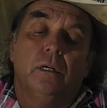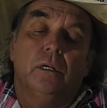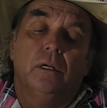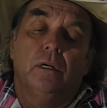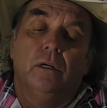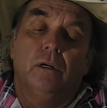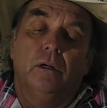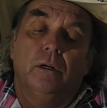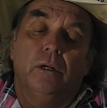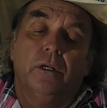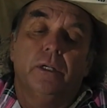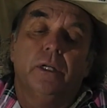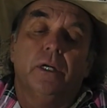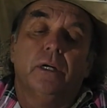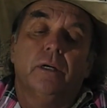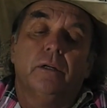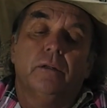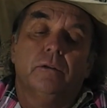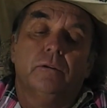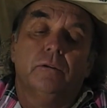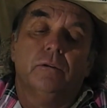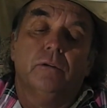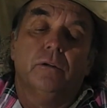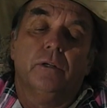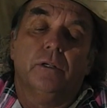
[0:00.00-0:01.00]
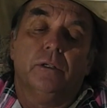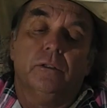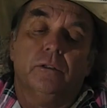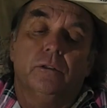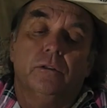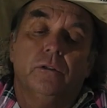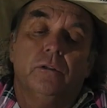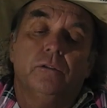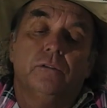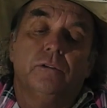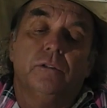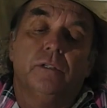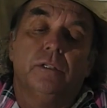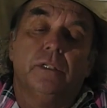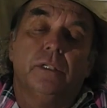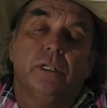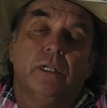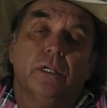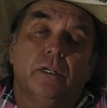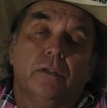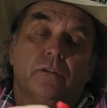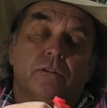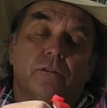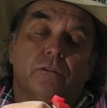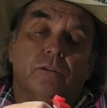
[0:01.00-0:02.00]
I don't like using it
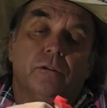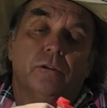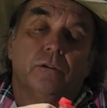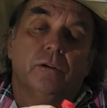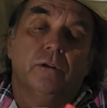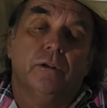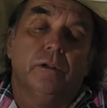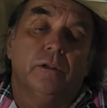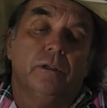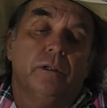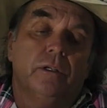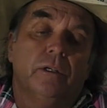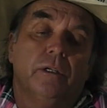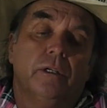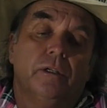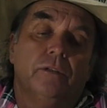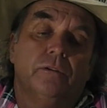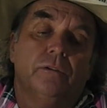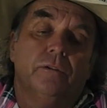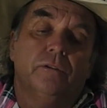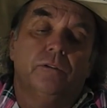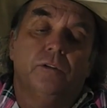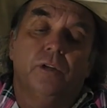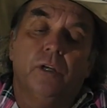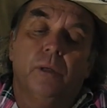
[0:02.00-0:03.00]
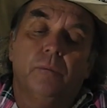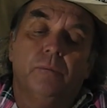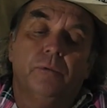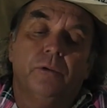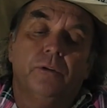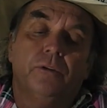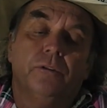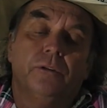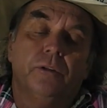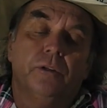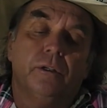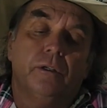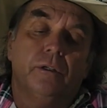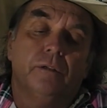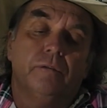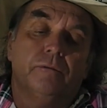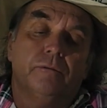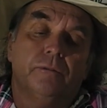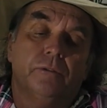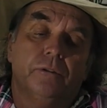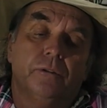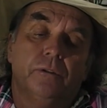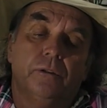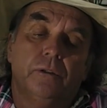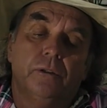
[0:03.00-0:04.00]
outside. It's a temporary thing if
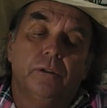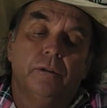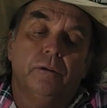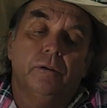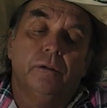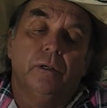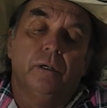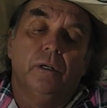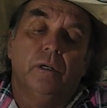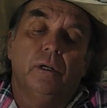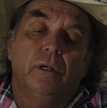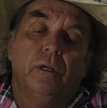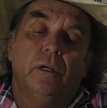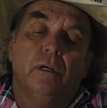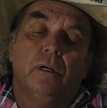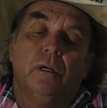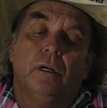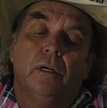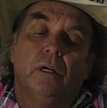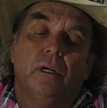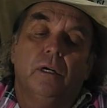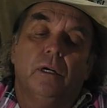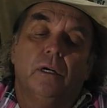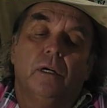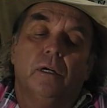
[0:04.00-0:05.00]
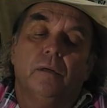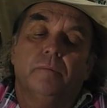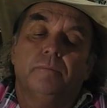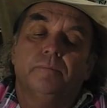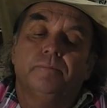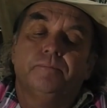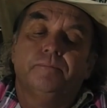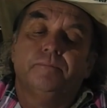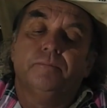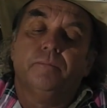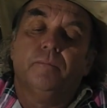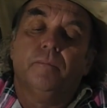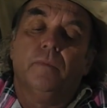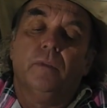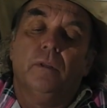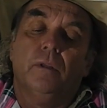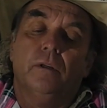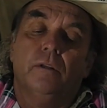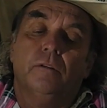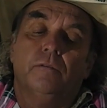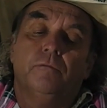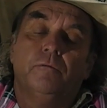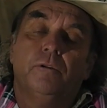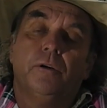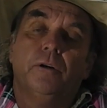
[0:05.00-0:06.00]
you do.
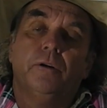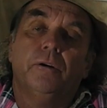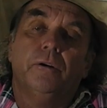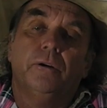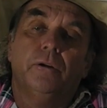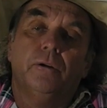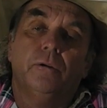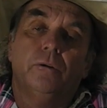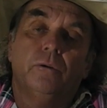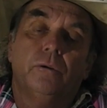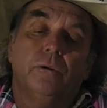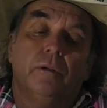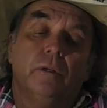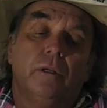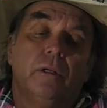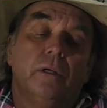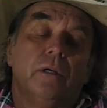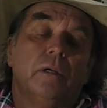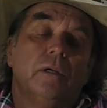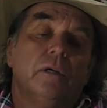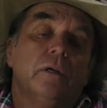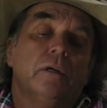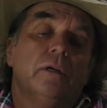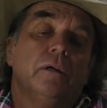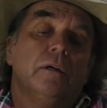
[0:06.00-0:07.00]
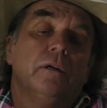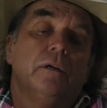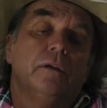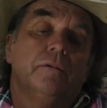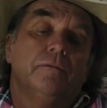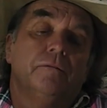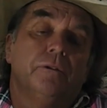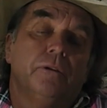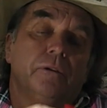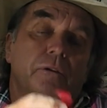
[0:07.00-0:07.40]
It's very good if you